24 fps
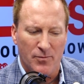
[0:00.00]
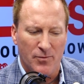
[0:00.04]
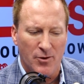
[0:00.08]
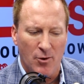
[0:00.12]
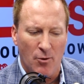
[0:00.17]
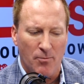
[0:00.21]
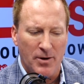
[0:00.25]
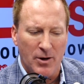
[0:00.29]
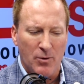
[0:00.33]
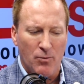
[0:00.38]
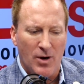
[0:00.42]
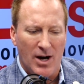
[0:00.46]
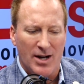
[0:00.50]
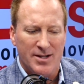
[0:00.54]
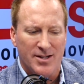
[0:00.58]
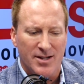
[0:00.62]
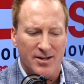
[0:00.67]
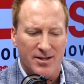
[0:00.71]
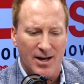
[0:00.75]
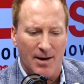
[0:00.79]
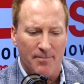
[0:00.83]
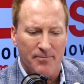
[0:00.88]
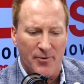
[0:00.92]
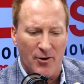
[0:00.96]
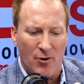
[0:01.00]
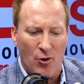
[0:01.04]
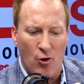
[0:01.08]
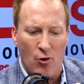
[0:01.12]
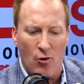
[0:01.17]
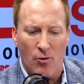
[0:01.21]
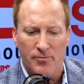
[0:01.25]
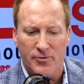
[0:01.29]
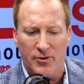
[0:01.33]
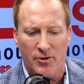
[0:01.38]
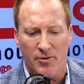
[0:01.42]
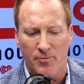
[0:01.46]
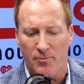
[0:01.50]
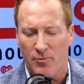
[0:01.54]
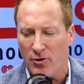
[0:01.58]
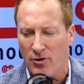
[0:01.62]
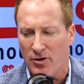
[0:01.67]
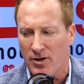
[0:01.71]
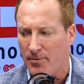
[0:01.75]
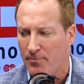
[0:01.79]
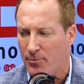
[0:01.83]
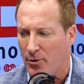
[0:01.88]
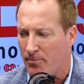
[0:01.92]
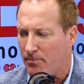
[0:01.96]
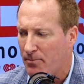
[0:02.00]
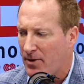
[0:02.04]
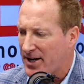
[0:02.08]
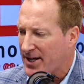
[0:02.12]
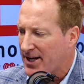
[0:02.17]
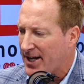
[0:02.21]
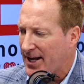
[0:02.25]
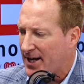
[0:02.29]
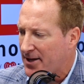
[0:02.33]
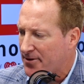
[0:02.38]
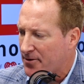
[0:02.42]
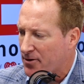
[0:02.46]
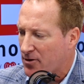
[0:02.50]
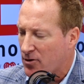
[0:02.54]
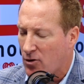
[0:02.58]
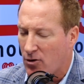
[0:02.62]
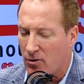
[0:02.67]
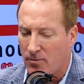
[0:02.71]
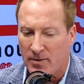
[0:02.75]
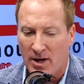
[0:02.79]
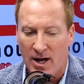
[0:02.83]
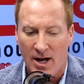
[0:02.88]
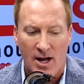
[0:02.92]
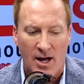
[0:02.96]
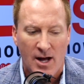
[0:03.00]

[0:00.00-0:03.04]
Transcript: nobody wants to dump their home, so they're looking to put money in their home.